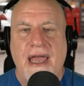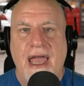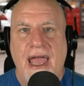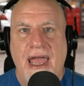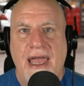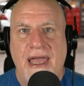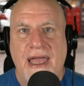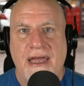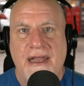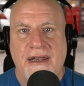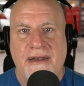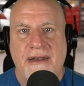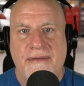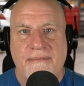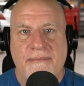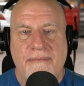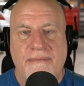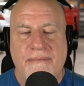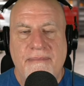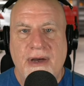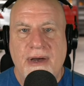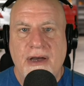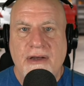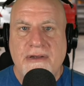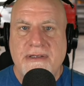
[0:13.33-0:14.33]
And
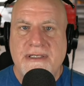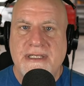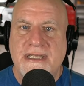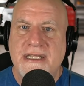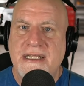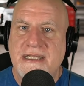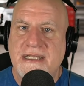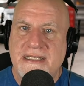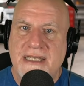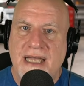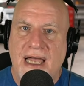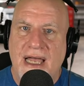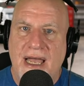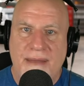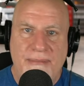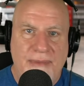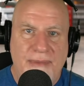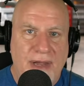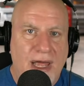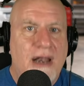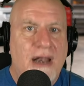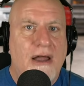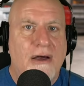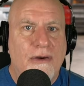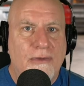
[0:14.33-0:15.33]
most of the time,
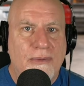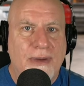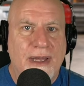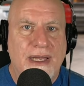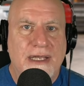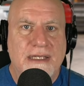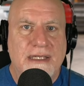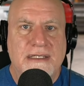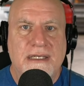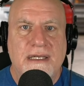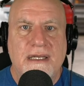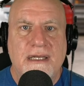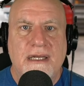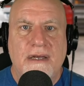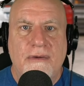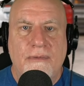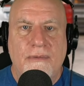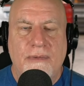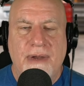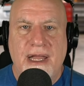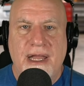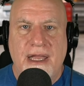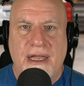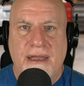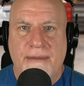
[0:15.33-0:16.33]
not always,
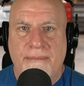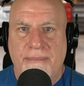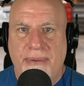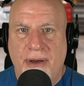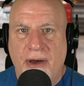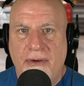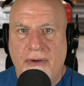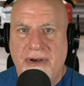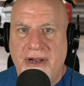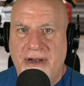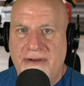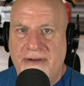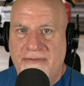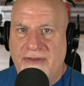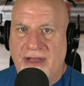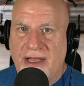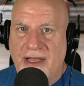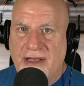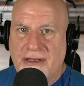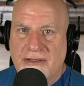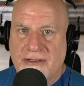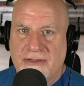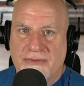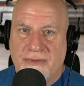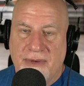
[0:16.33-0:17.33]
when a component
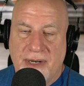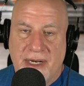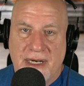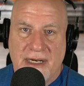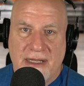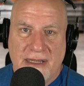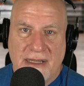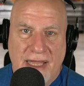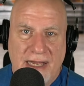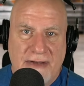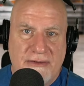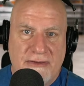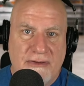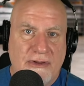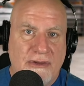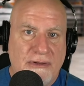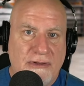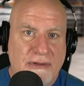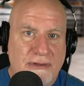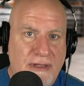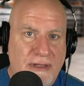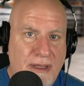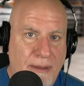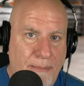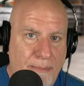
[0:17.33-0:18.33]
fails, when an
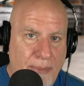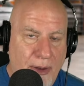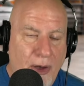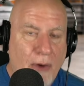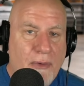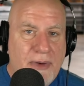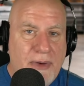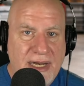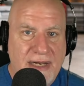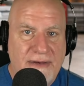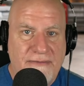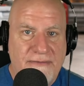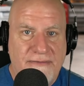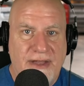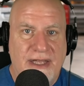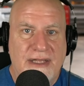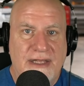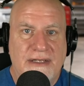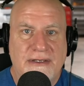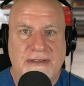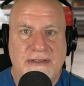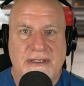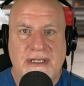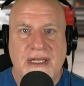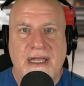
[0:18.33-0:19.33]
electrical component
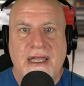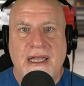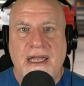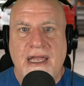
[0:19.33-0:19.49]
fails,